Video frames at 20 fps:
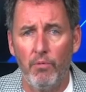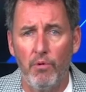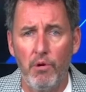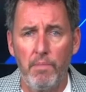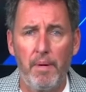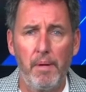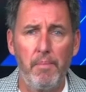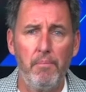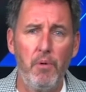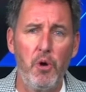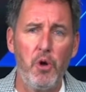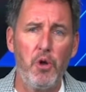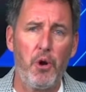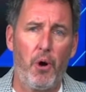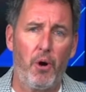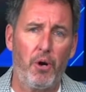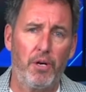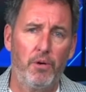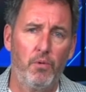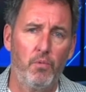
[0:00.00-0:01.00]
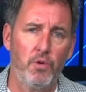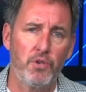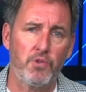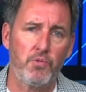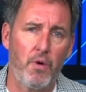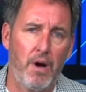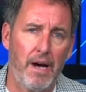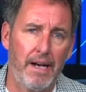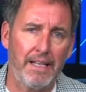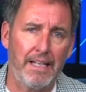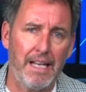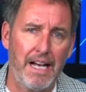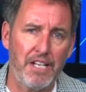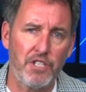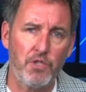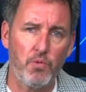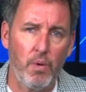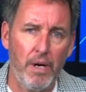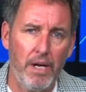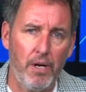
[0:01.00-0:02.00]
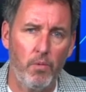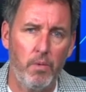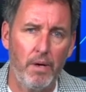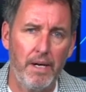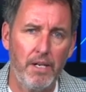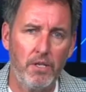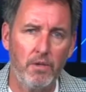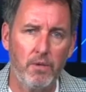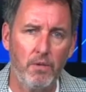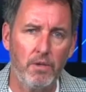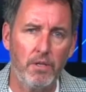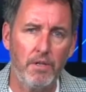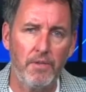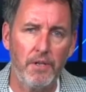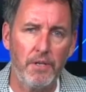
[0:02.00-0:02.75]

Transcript: Rupert Murdoch was right last week when he talked of